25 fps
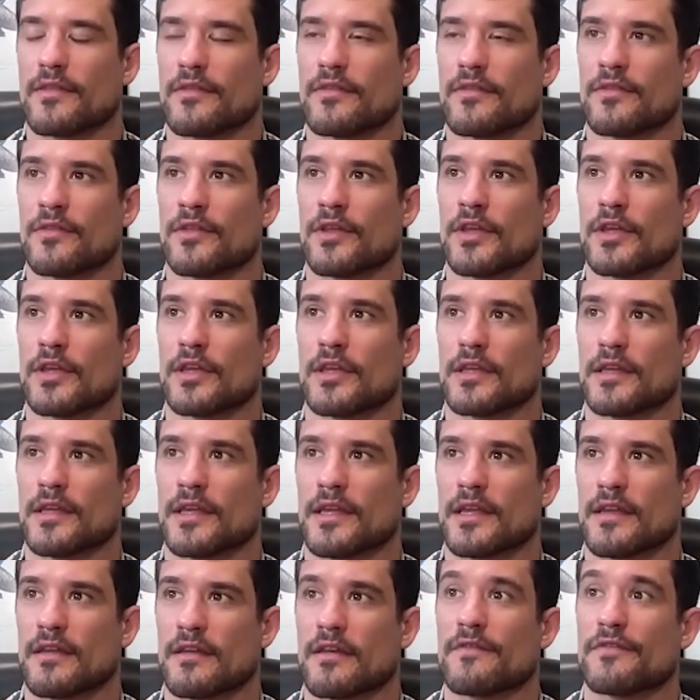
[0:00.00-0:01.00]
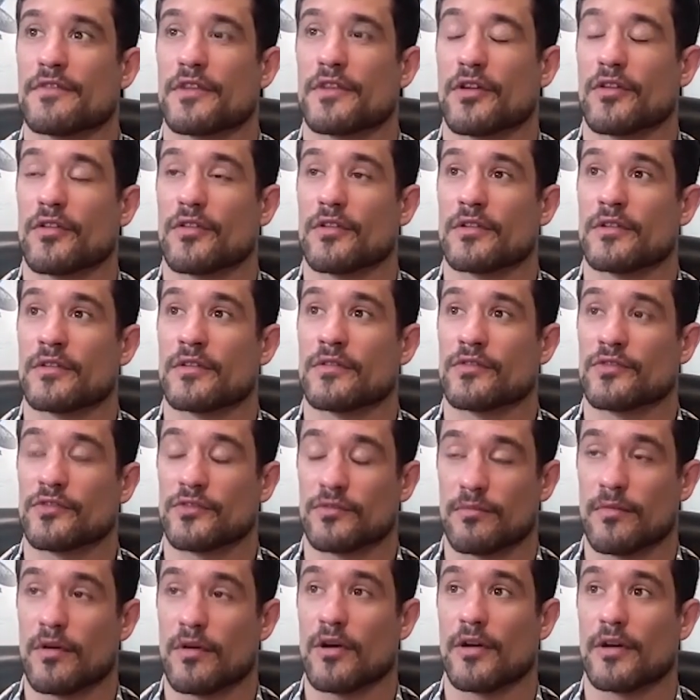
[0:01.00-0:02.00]
if they're
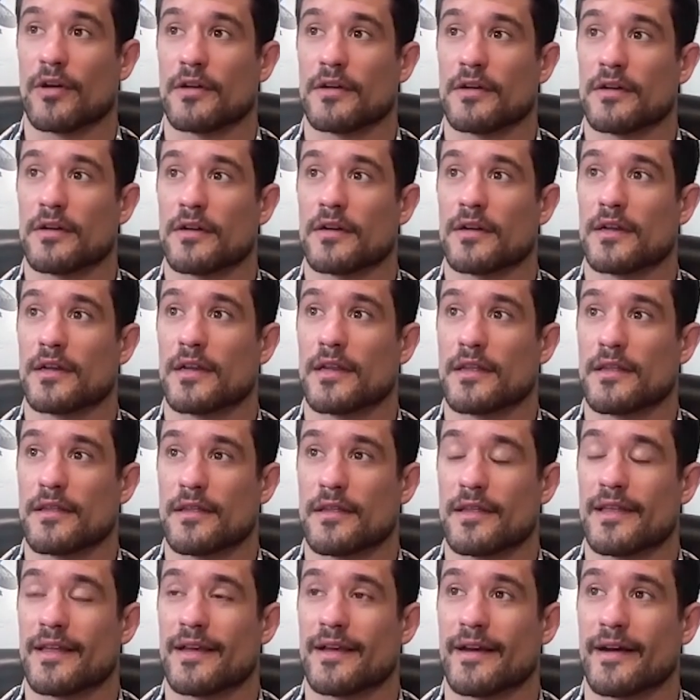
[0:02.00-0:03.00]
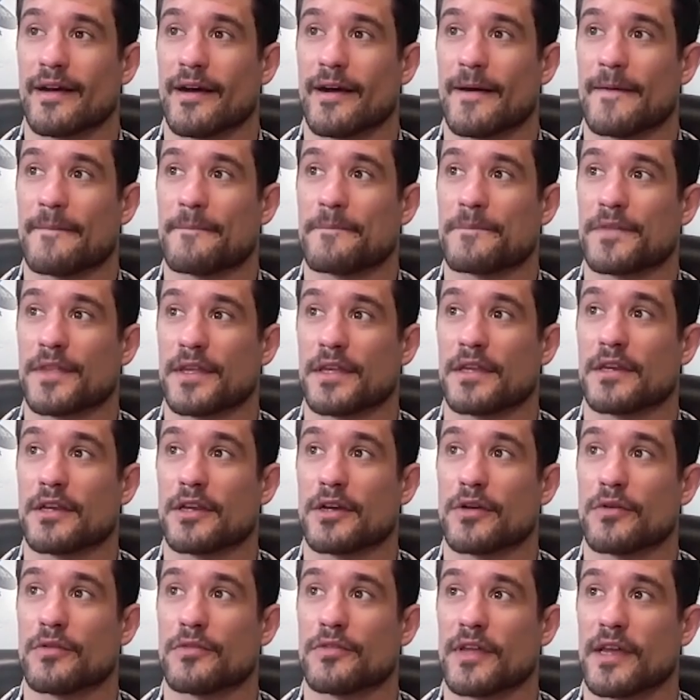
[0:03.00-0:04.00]
smart, They
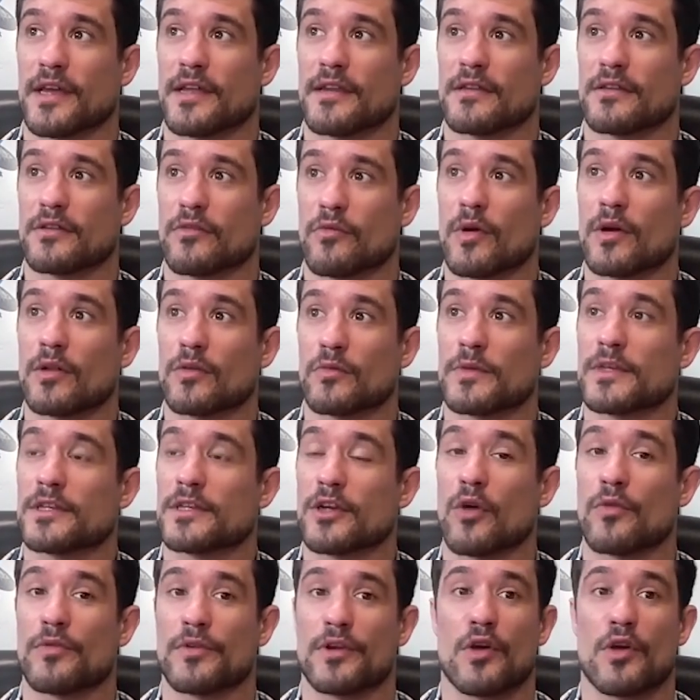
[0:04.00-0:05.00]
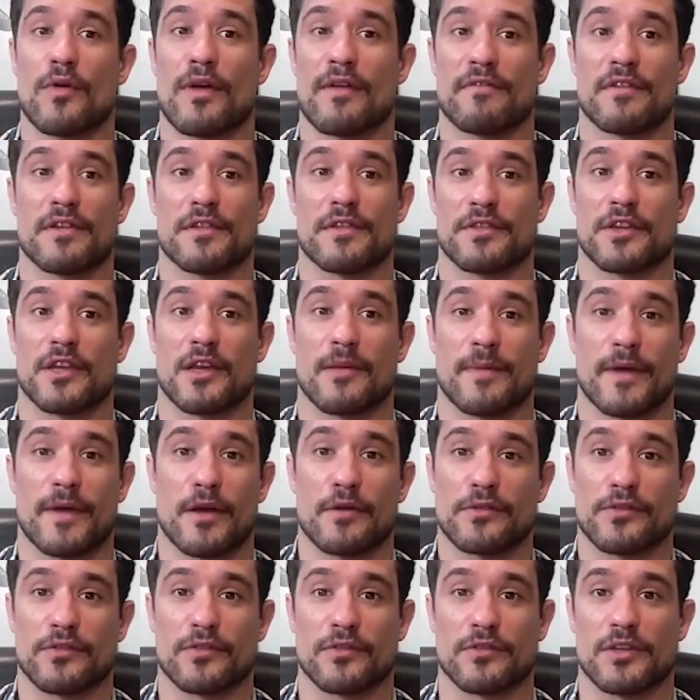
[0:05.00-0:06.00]
know that, well, we don't know everything
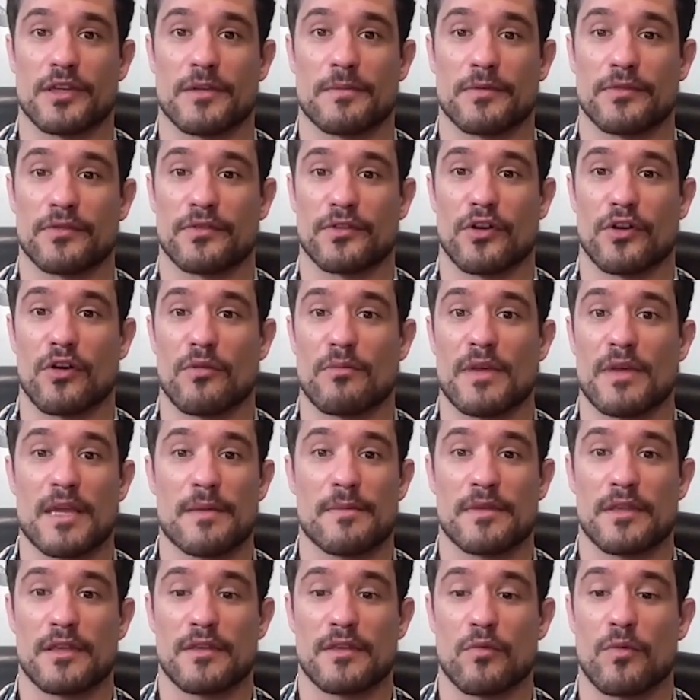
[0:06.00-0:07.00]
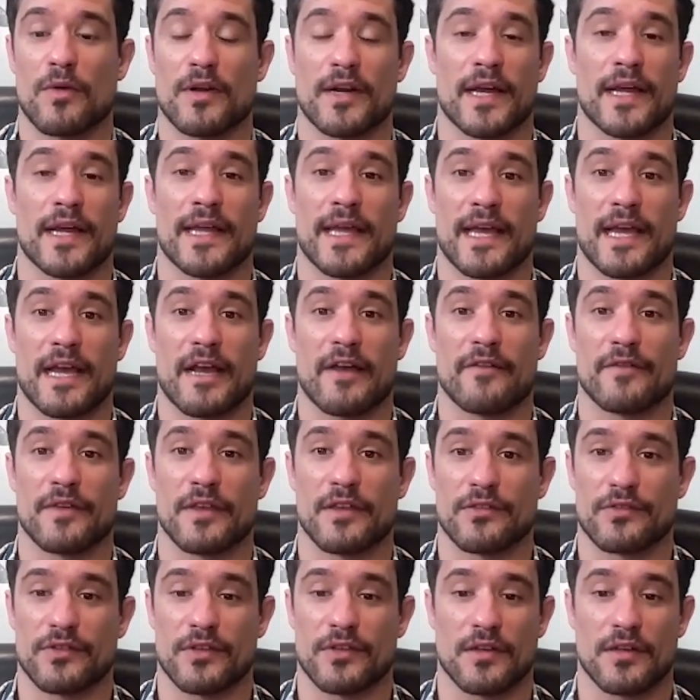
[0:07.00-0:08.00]
about sleep, so maybe what I have
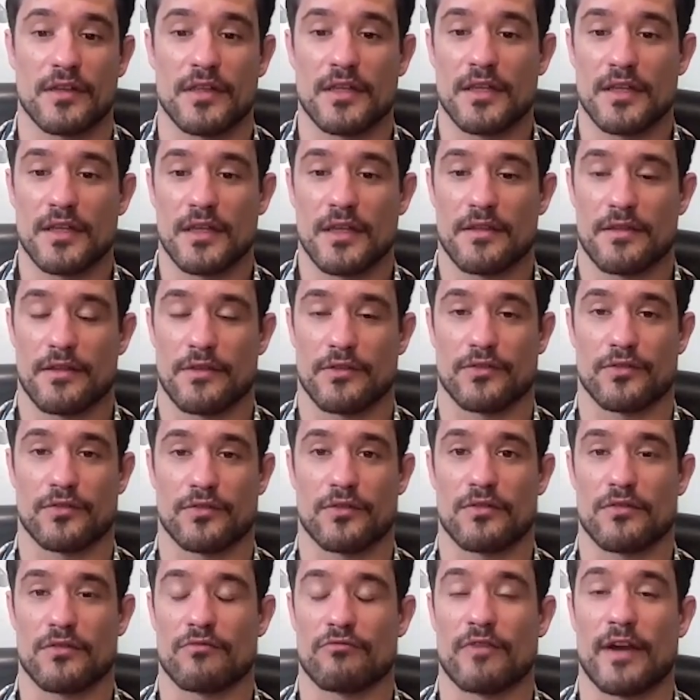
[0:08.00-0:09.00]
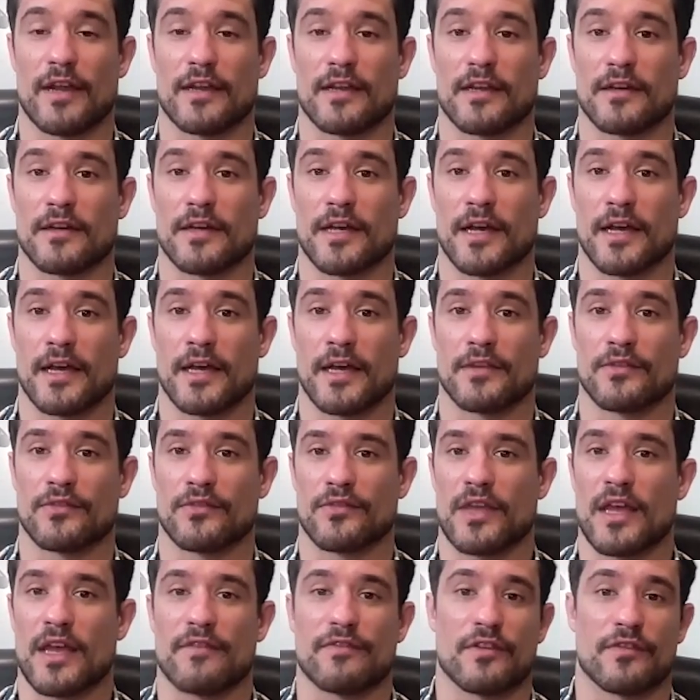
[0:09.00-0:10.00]
isn't this
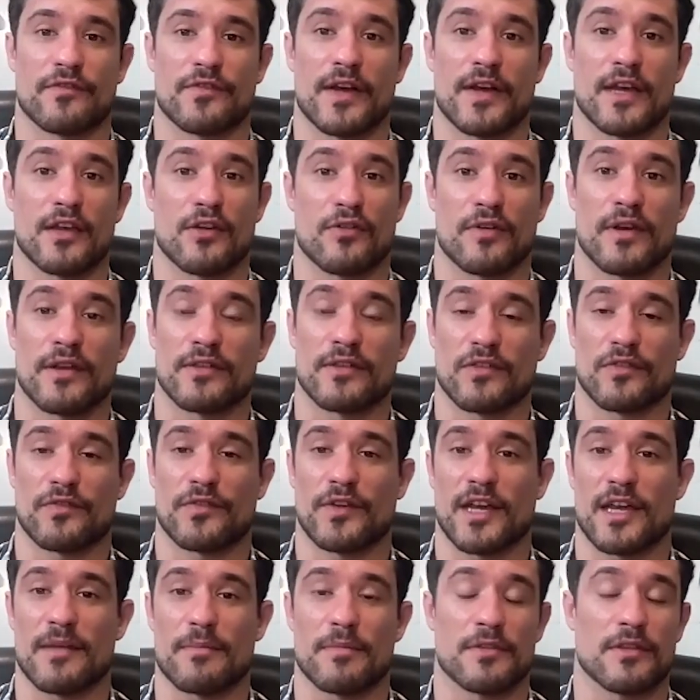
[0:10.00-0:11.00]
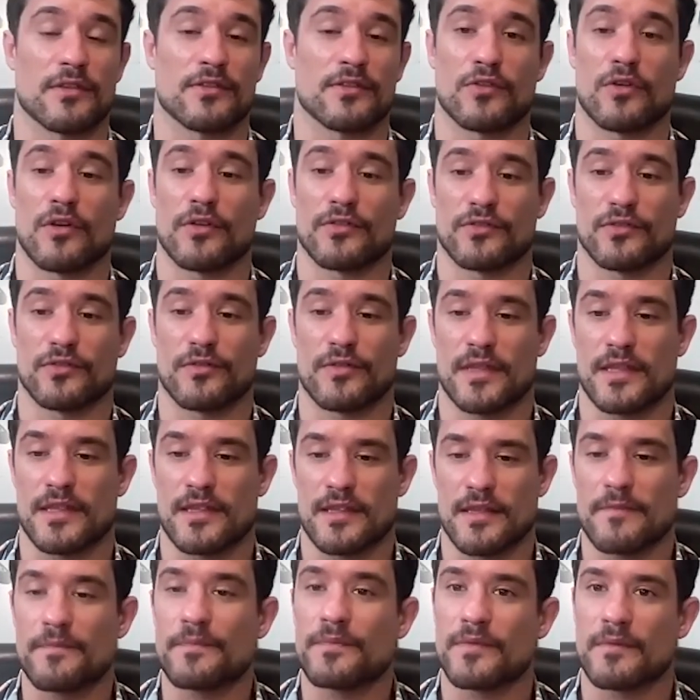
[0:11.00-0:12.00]
recognized FFI or SFI, but this also,
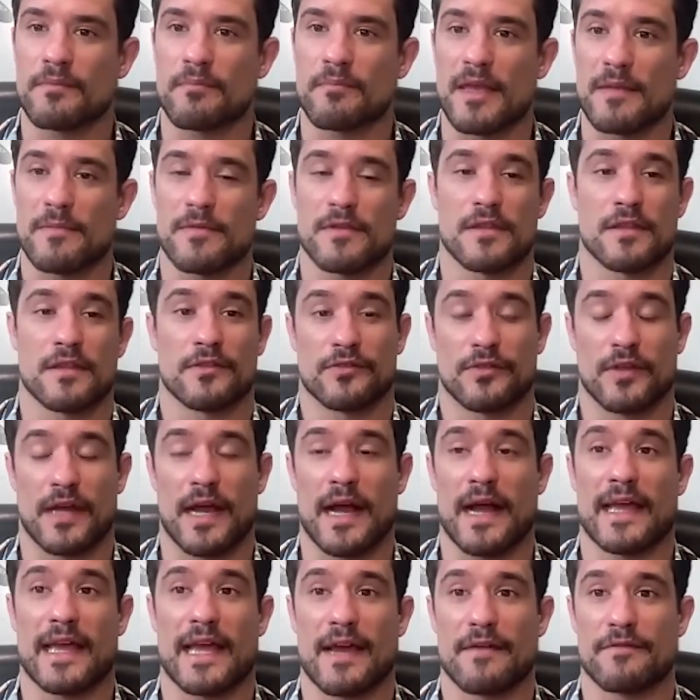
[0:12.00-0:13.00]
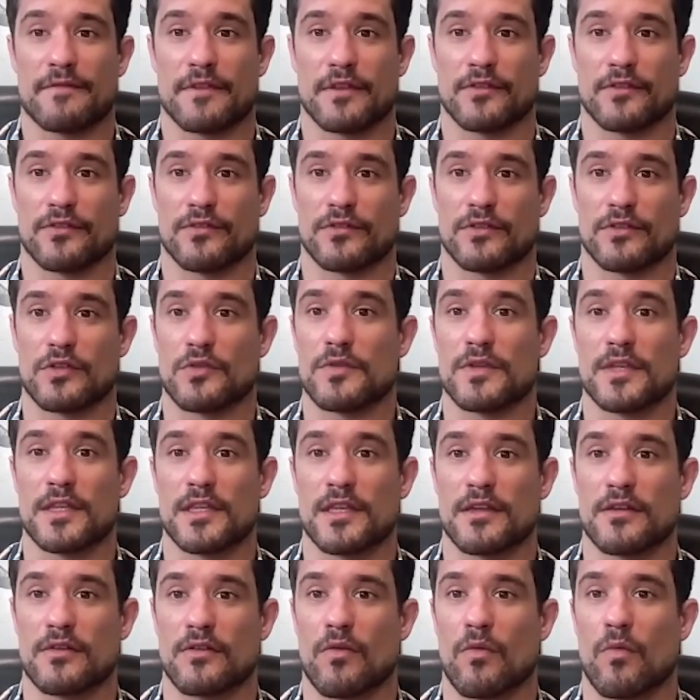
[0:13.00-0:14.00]
maybe it's, I have this
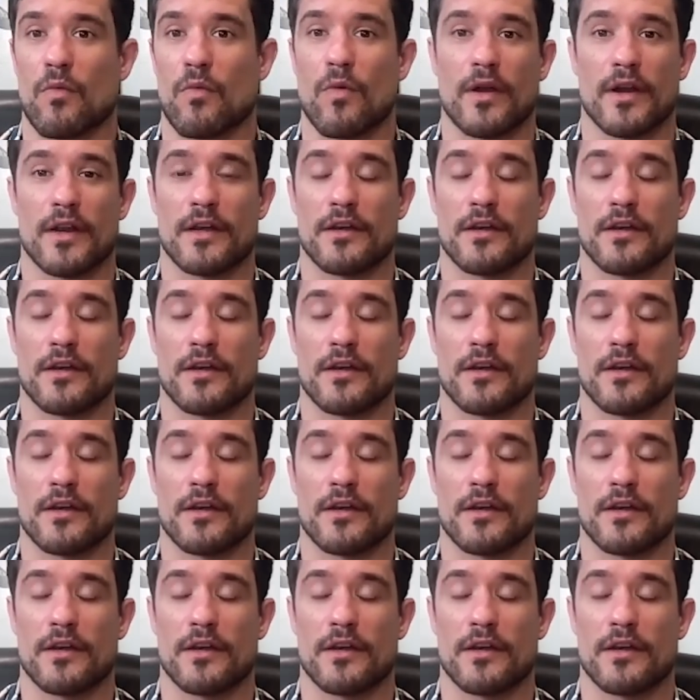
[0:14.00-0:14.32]
unique one